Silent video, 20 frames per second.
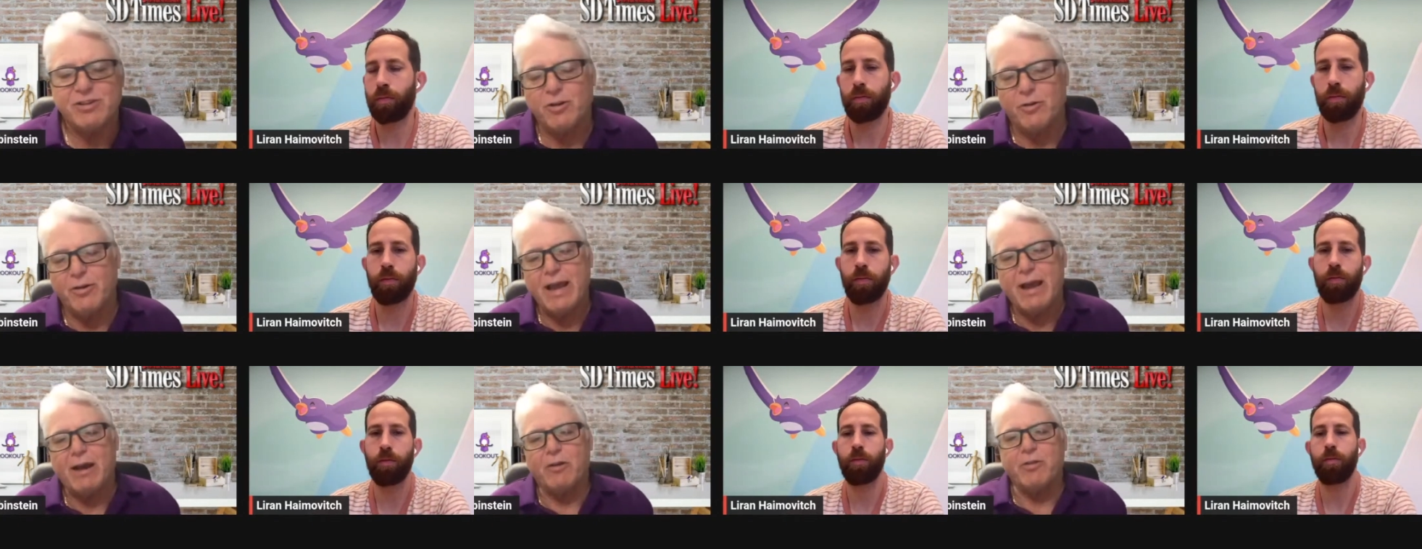Speaker 1: So
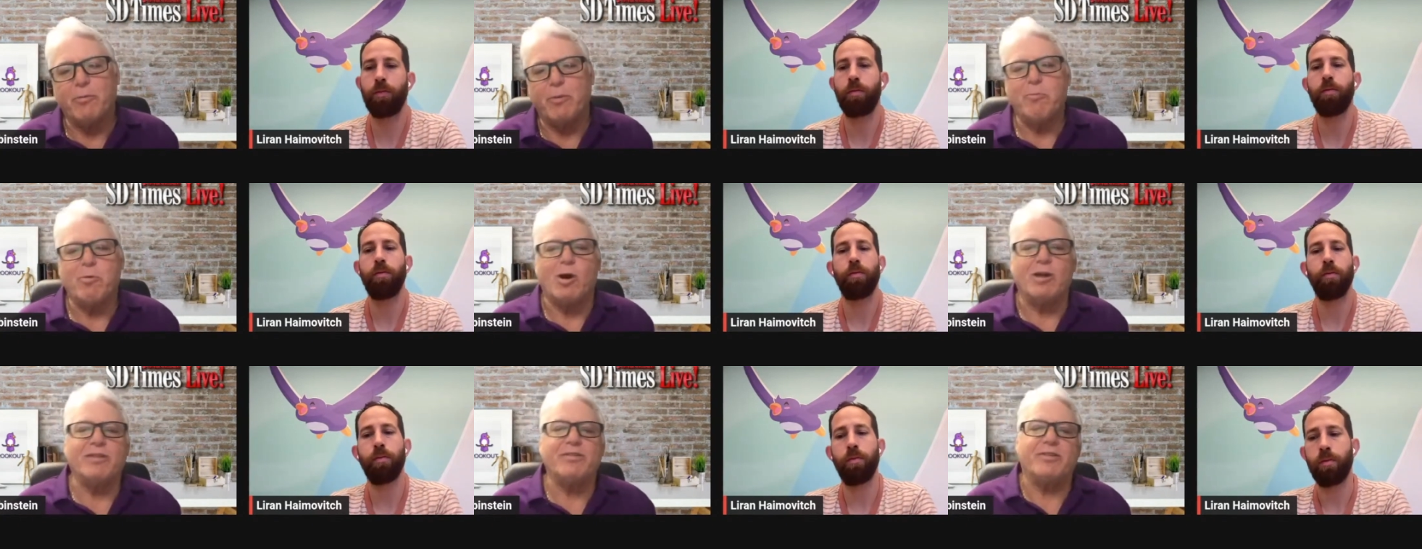now that
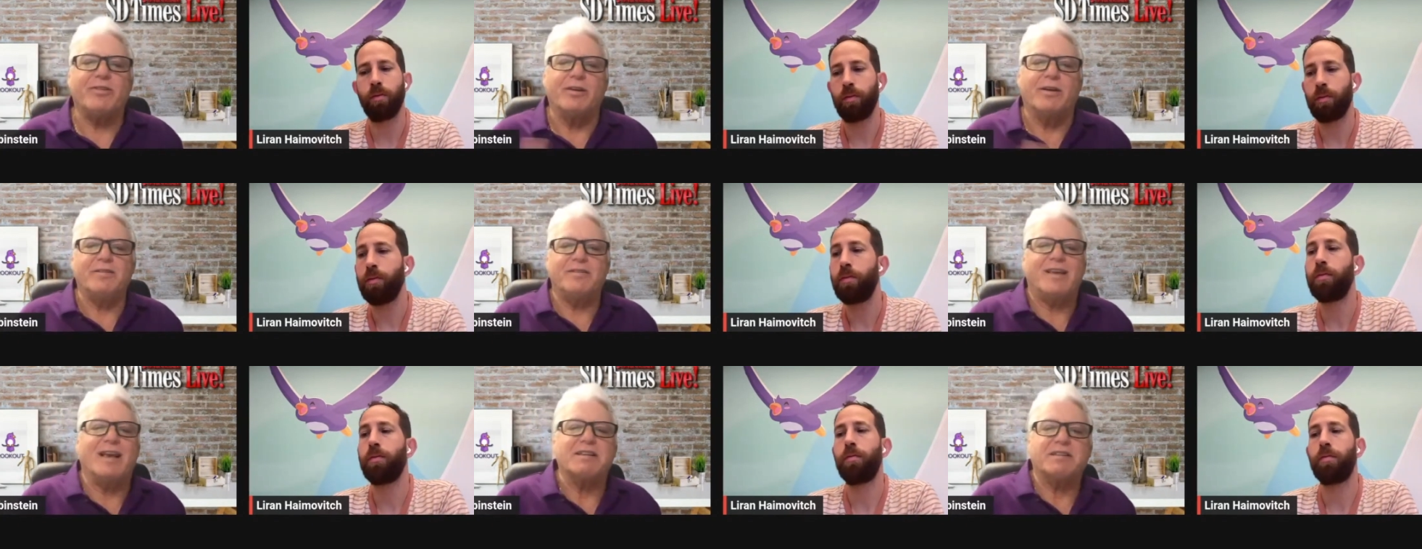we want
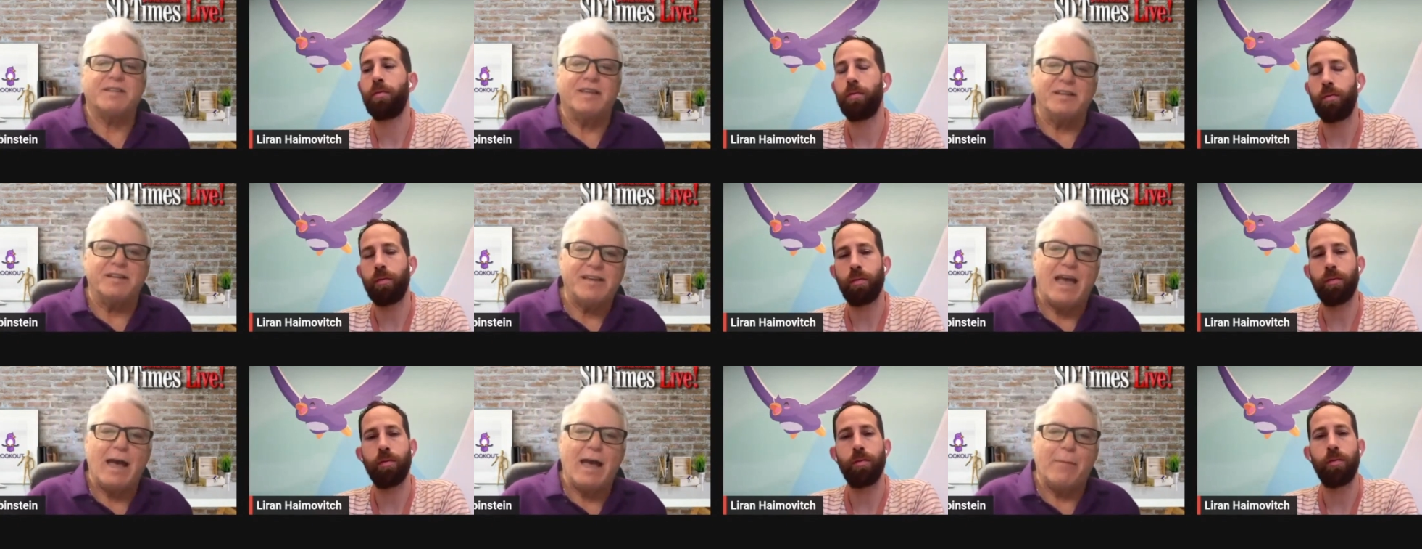uh,
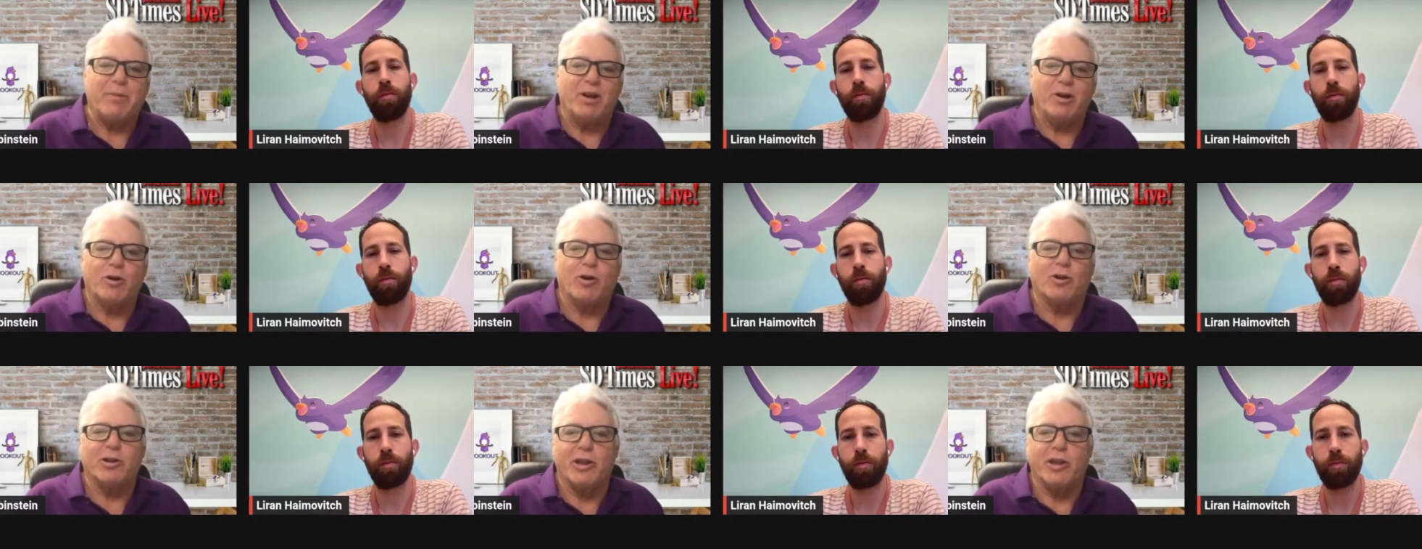testing to
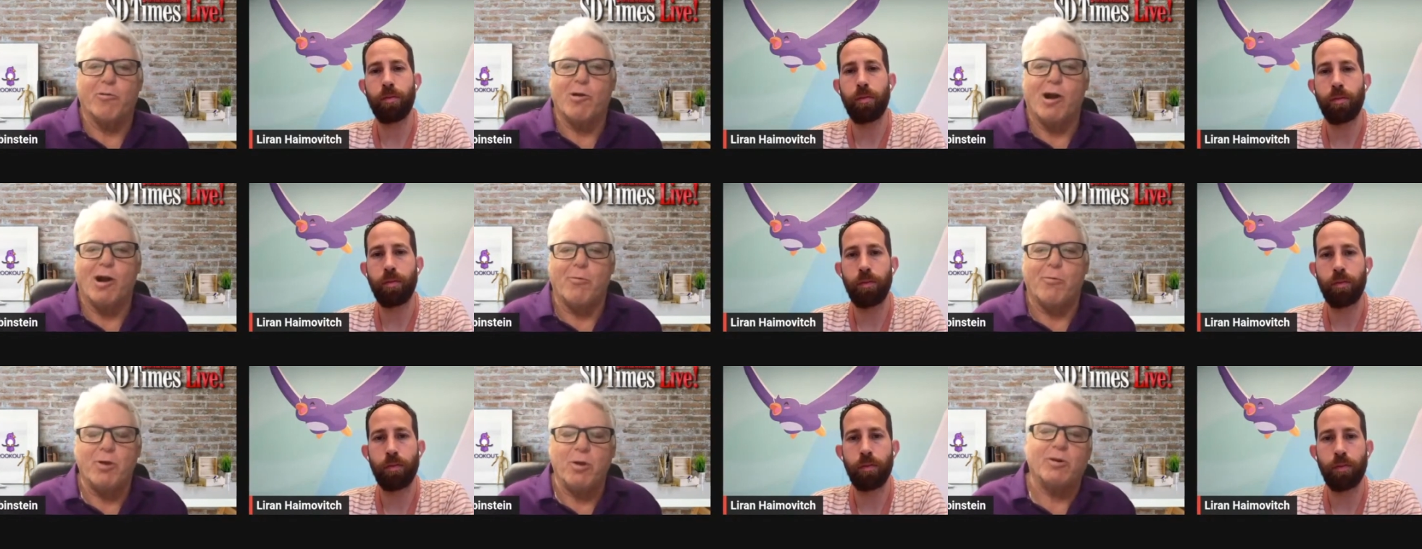happen
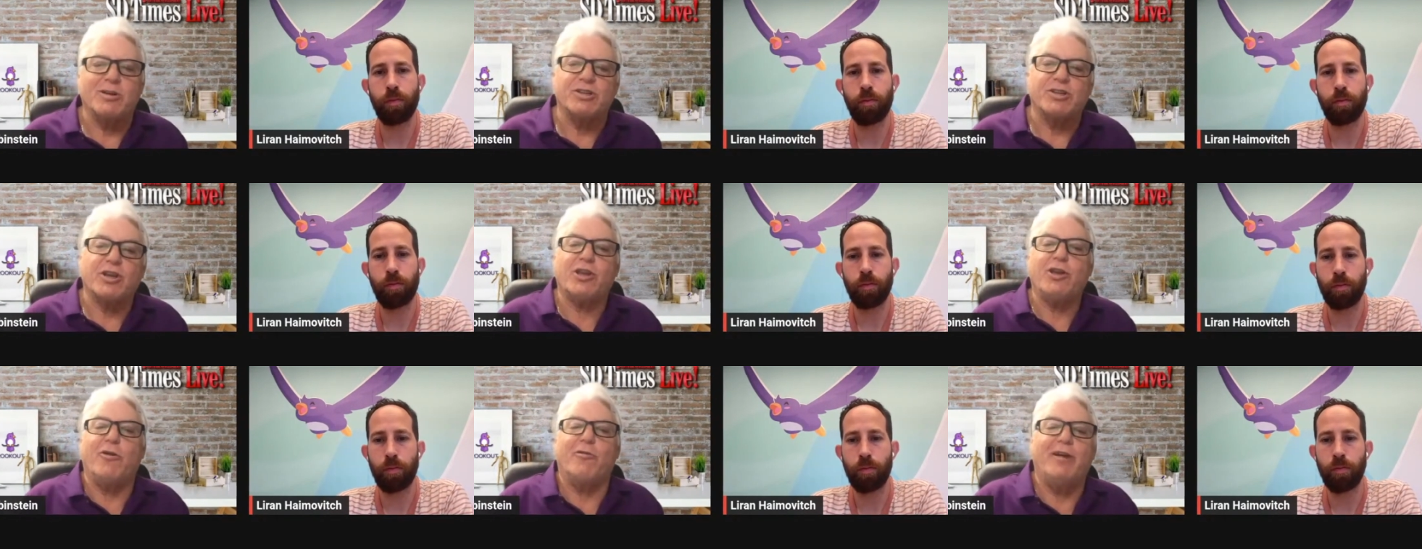earlier on, we
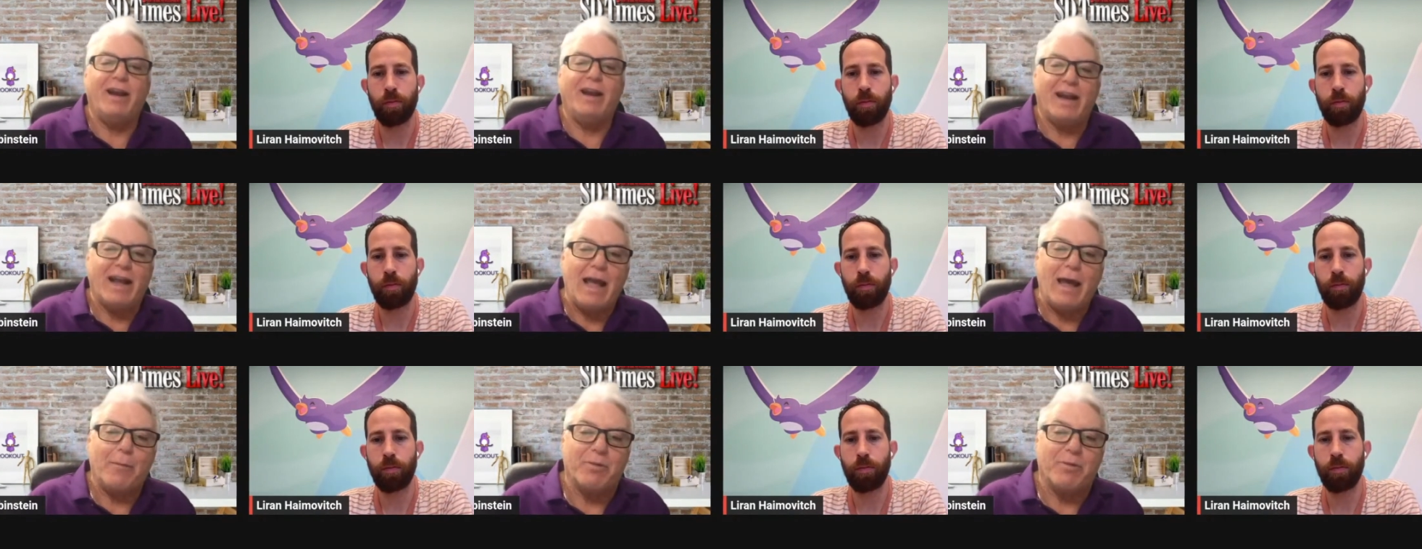want
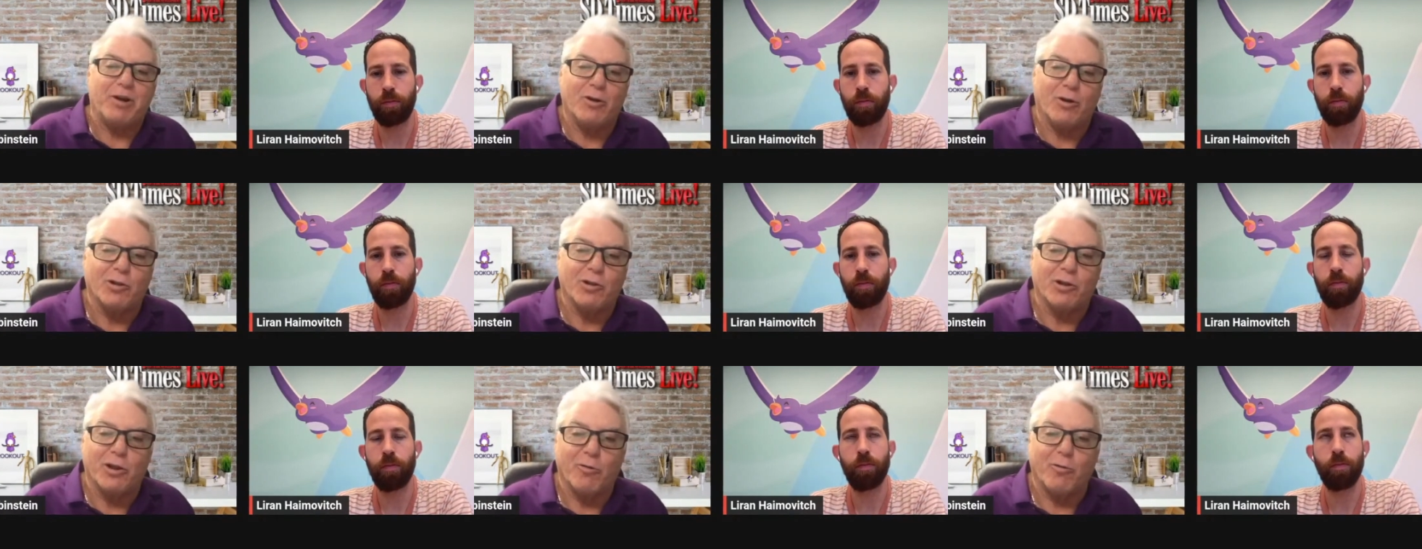security to happen
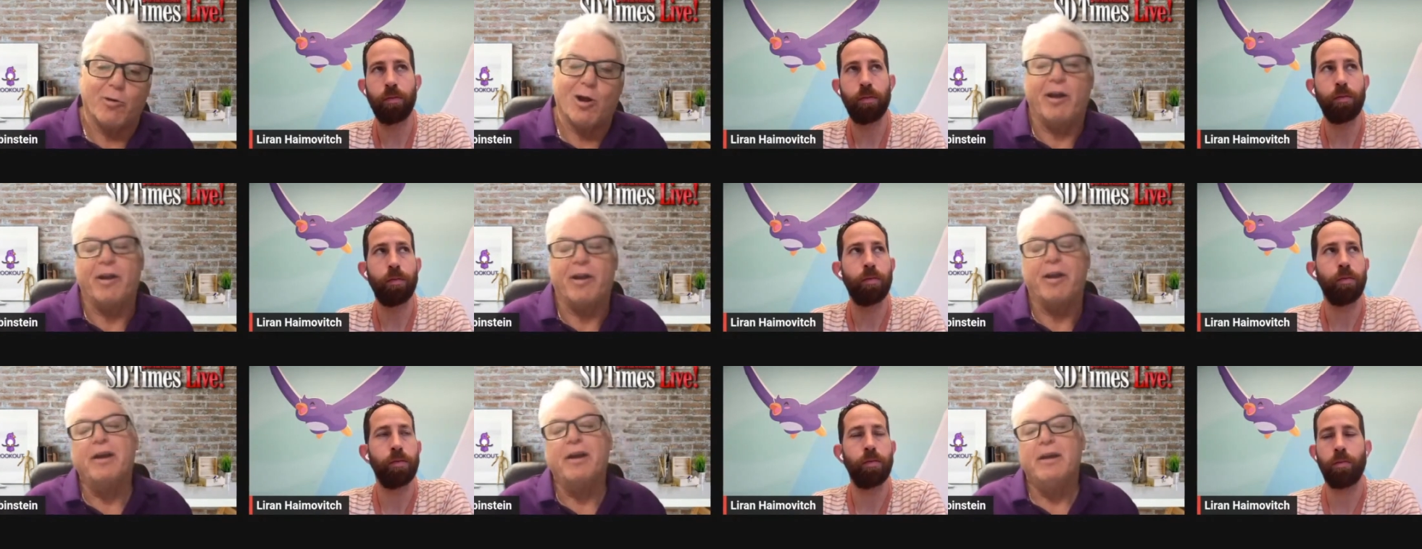
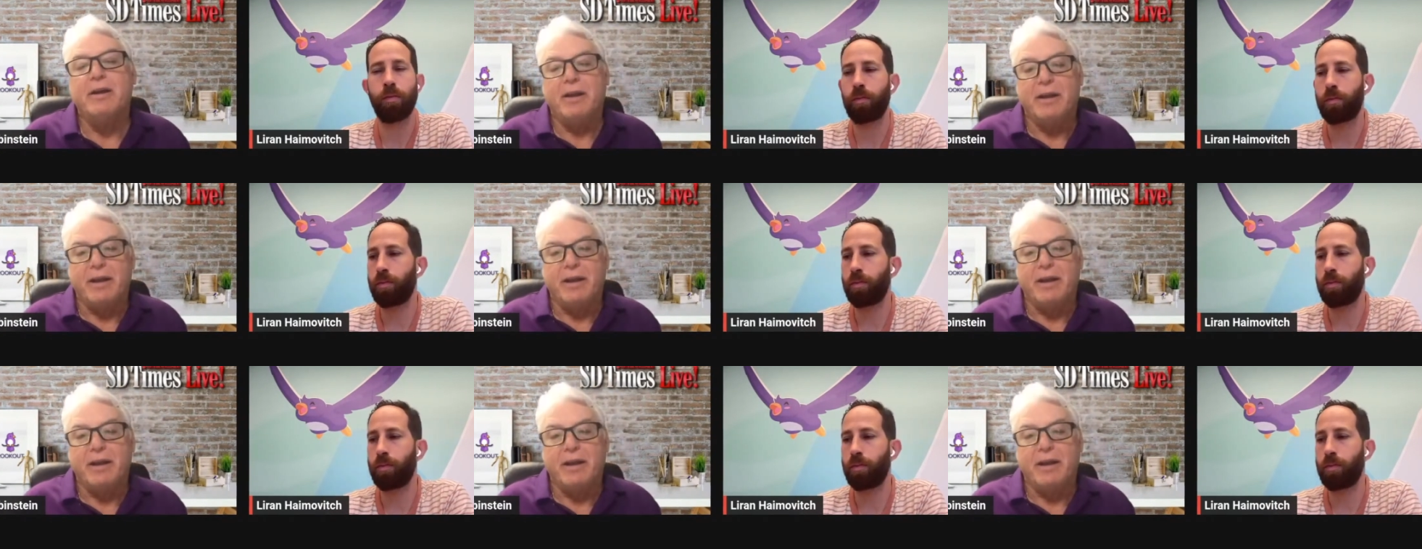earlier on.